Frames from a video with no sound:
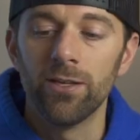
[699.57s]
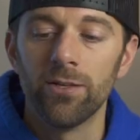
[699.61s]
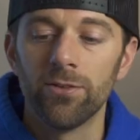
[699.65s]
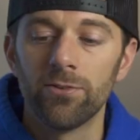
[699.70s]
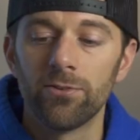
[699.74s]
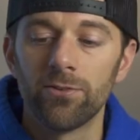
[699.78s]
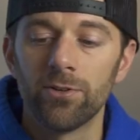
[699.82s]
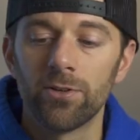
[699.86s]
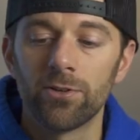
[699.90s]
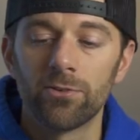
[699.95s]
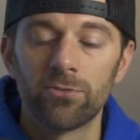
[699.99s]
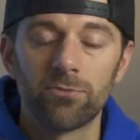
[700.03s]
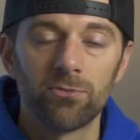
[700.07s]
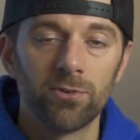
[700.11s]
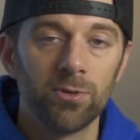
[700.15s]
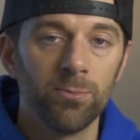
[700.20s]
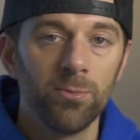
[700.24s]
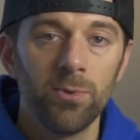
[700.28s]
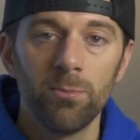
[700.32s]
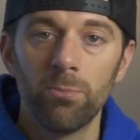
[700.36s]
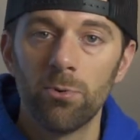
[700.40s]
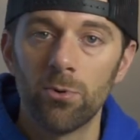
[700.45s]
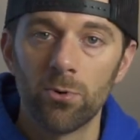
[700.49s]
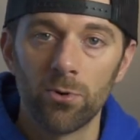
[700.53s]
It's
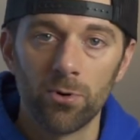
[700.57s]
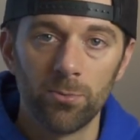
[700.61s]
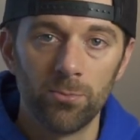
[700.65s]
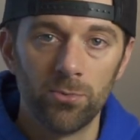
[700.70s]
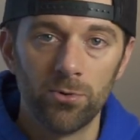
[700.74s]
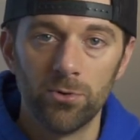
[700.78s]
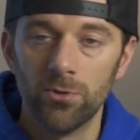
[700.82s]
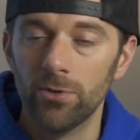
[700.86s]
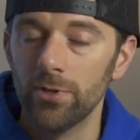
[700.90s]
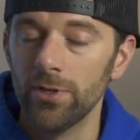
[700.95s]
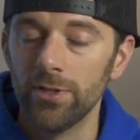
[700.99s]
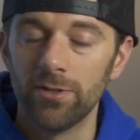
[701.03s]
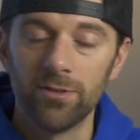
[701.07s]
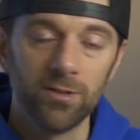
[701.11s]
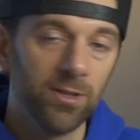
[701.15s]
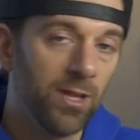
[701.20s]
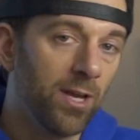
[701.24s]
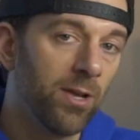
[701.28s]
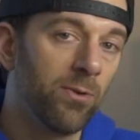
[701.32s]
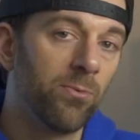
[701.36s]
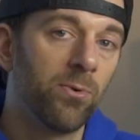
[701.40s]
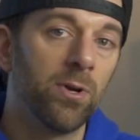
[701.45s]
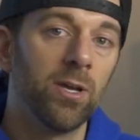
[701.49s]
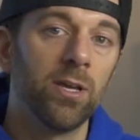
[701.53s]
extremely portable, it's
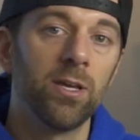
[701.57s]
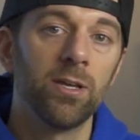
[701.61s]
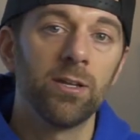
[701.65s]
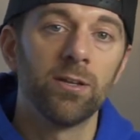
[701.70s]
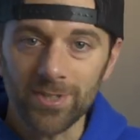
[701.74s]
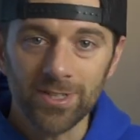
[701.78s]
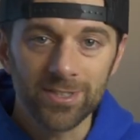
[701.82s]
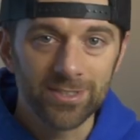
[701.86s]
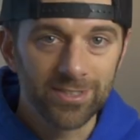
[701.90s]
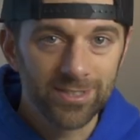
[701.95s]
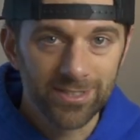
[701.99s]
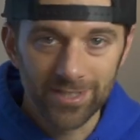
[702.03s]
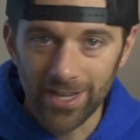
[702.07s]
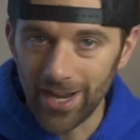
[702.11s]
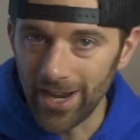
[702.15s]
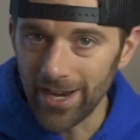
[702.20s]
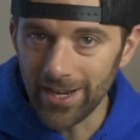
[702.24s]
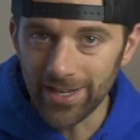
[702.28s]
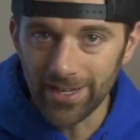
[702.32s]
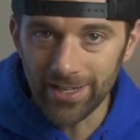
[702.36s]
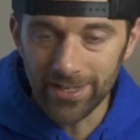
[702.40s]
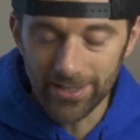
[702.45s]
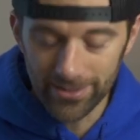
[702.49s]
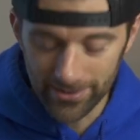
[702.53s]
lightweight, it's
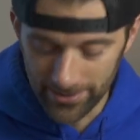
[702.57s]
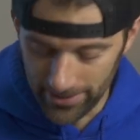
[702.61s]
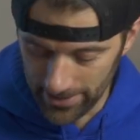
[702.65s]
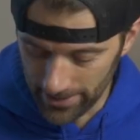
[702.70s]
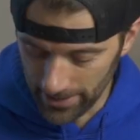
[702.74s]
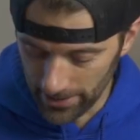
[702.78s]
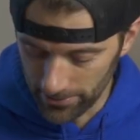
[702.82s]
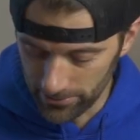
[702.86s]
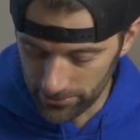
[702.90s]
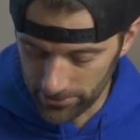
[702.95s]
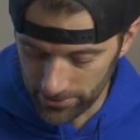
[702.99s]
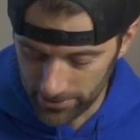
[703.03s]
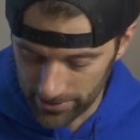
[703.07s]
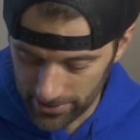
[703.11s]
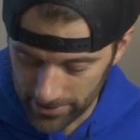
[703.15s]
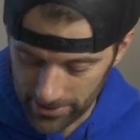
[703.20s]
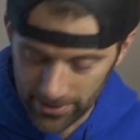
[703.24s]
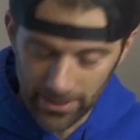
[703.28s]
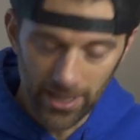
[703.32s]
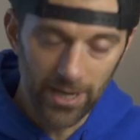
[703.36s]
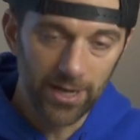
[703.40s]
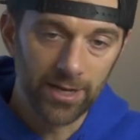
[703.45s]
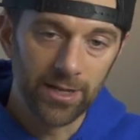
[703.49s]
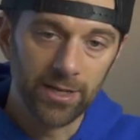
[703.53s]
tiny. Like, I was
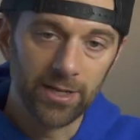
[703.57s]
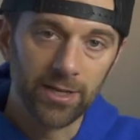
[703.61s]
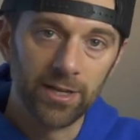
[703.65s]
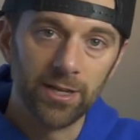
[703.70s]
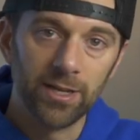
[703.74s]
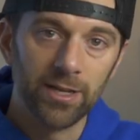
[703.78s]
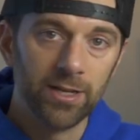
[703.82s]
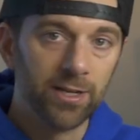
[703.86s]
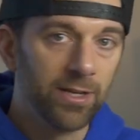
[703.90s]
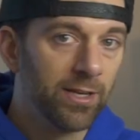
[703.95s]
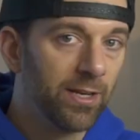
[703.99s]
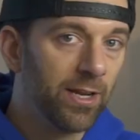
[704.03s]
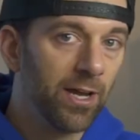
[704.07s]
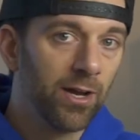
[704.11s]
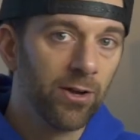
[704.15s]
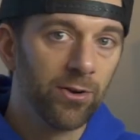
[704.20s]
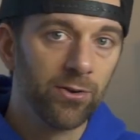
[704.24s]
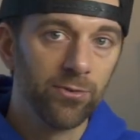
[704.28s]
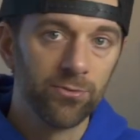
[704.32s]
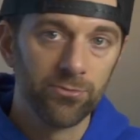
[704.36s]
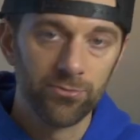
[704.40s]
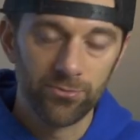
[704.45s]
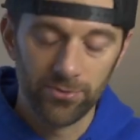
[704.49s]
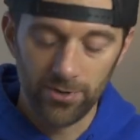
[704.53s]
sliding it in and
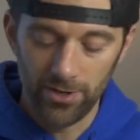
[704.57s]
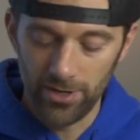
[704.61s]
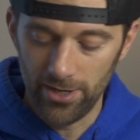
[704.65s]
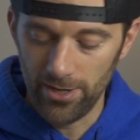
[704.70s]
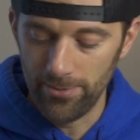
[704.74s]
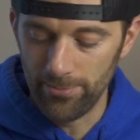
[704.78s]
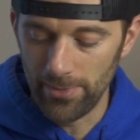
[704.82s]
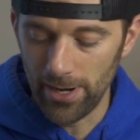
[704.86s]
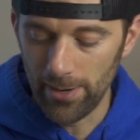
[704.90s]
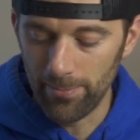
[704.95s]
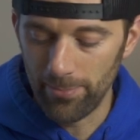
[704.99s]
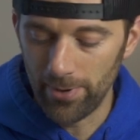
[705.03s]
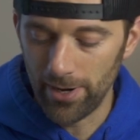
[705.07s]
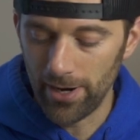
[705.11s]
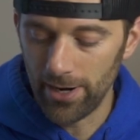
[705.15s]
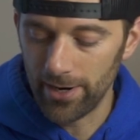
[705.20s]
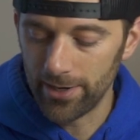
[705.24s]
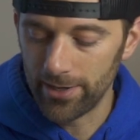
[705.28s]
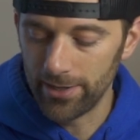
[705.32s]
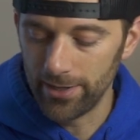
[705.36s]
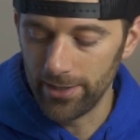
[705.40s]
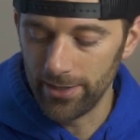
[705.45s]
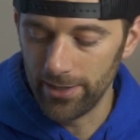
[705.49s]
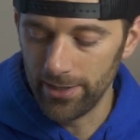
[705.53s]
out of my
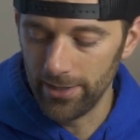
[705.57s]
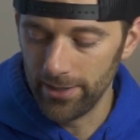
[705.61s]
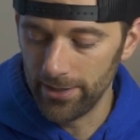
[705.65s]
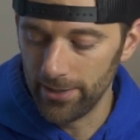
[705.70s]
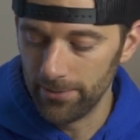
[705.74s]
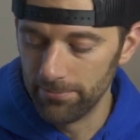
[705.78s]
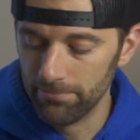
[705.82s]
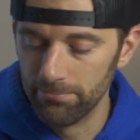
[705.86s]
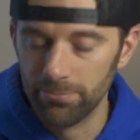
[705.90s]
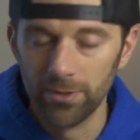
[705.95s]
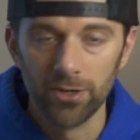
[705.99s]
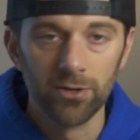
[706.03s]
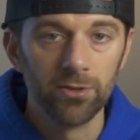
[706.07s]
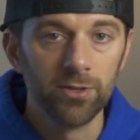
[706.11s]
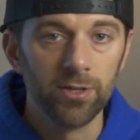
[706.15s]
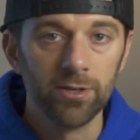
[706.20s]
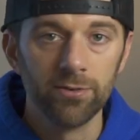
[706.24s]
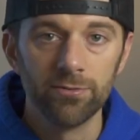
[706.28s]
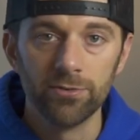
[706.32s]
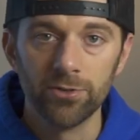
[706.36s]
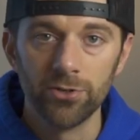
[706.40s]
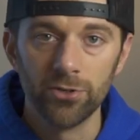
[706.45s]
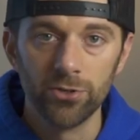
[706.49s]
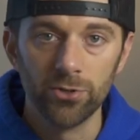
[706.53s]
pocket and I barely
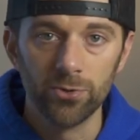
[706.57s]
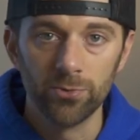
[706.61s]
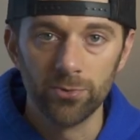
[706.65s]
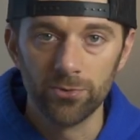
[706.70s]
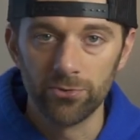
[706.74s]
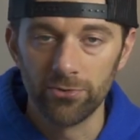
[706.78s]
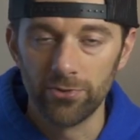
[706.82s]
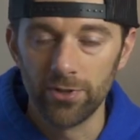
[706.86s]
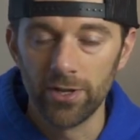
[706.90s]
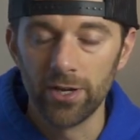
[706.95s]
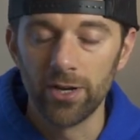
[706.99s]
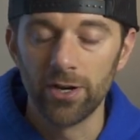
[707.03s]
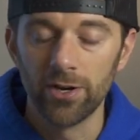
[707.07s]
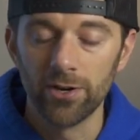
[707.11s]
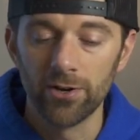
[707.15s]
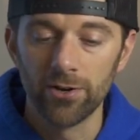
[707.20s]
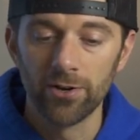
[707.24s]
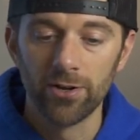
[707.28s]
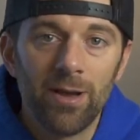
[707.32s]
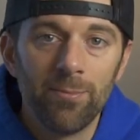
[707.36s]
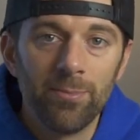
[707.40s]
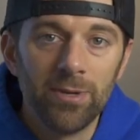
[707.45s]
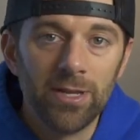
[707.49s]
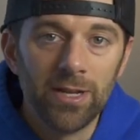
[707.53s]
even knew it was
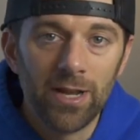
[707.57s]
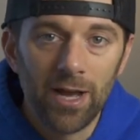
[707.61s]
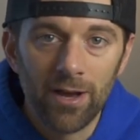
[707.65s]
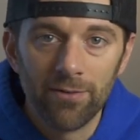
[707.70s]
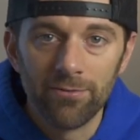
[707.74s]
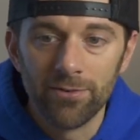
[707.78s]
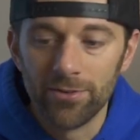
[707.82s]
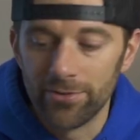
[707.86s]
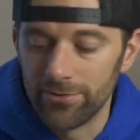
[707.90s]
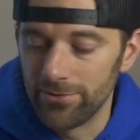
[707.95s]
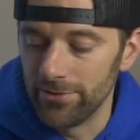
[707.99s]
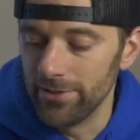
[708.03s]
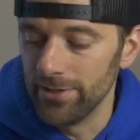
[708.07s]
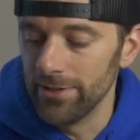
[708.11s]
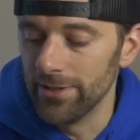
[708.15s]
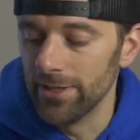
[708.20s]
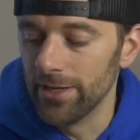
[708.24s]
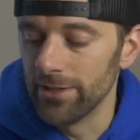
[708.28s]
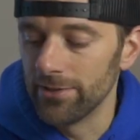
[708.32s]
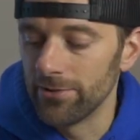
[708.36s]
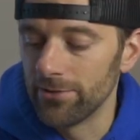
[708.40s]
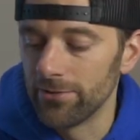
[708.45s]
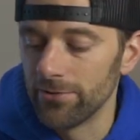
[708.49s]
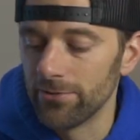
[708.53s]
there. I mean, obviously
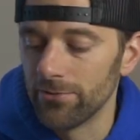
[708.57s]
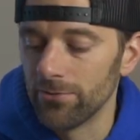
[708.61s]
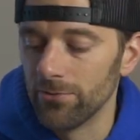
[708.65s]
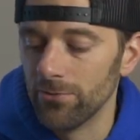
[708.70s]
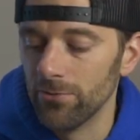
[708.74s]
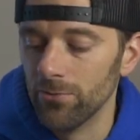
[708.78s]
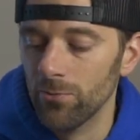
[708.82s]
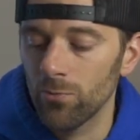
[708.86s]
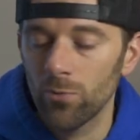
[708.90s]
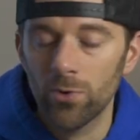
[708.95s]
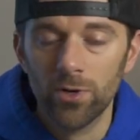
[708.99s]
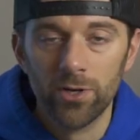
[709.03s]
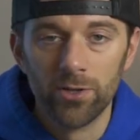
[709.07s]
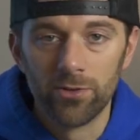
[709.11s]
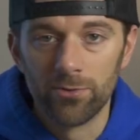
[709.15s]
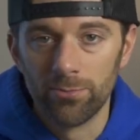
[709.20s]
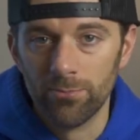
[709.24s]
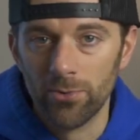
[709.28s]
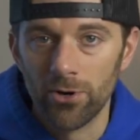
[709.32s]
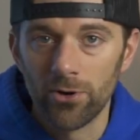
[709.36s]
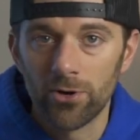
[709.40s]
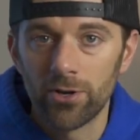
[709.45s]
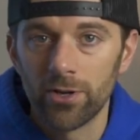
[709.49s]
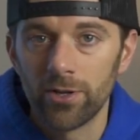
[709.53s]
that's what it's
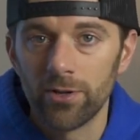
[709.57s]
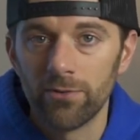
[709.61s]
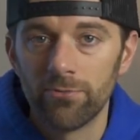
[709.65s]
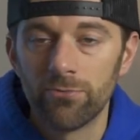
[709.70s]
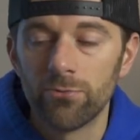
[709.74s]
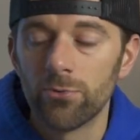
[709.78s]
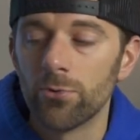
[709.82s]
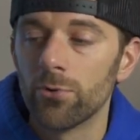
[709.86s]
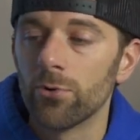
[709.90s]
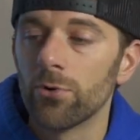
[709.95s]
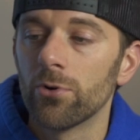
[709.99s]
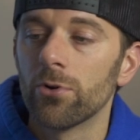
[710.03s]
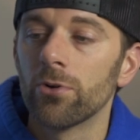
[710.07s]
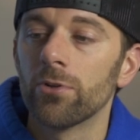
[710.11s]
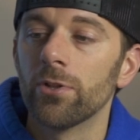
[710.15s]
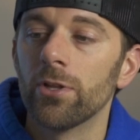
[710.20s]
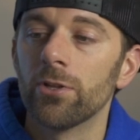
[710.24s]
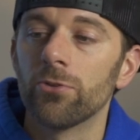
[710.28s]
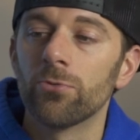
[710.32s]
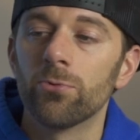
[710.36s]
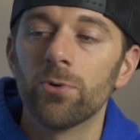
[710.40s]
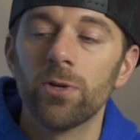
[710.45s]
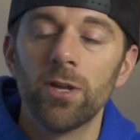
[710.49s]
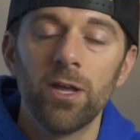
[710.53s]
marketed for,
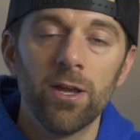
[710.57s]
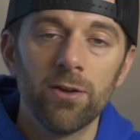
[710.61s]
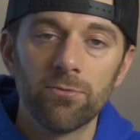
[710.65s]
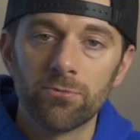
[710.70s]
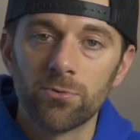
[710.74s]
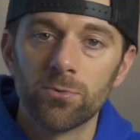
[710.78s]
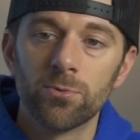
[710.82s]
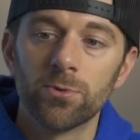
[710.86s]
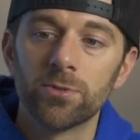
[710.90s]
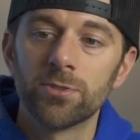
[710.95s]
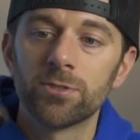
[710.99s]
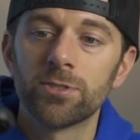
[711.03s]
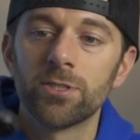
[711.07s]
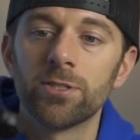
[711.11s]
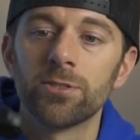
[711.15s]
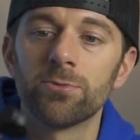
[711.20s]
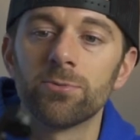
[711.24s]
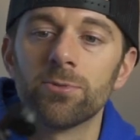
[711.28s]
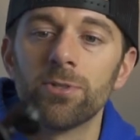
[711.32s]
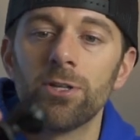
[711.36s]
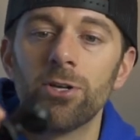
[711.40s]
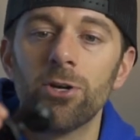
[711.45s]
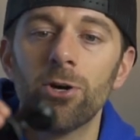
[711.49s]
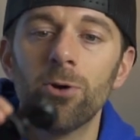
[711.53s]
that's what everyone
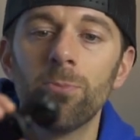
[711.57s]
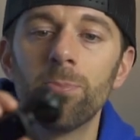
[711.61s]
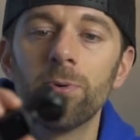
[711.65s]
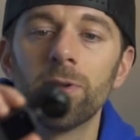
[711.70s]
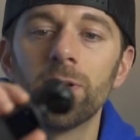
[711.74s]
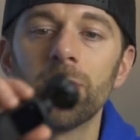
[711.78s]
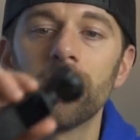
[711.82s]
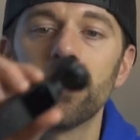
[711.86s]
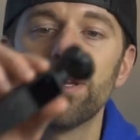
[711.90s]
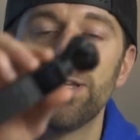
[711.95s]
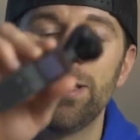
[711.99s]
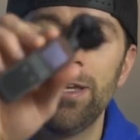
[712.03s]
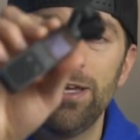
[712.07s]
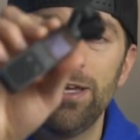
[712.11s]
says when they open it.